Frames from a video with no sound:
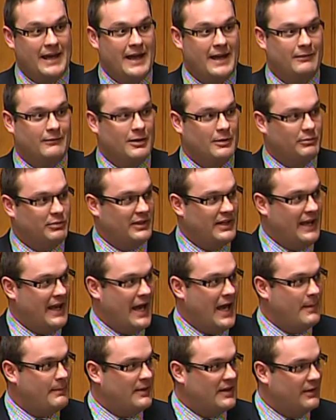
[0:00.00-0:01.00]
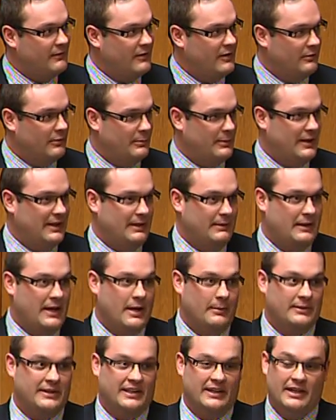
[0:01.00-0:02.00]
and we're pretty happy that we were
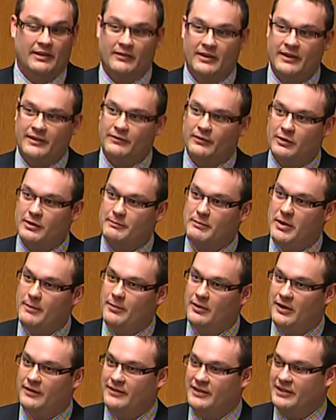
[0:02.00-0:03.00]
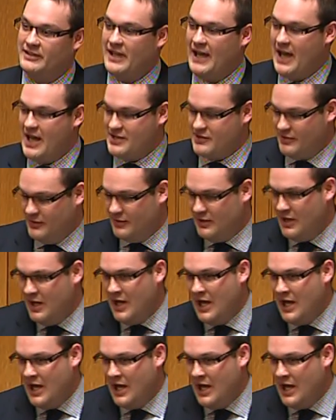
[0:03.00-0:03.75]
able to deliver this for the people of Saskatchewan.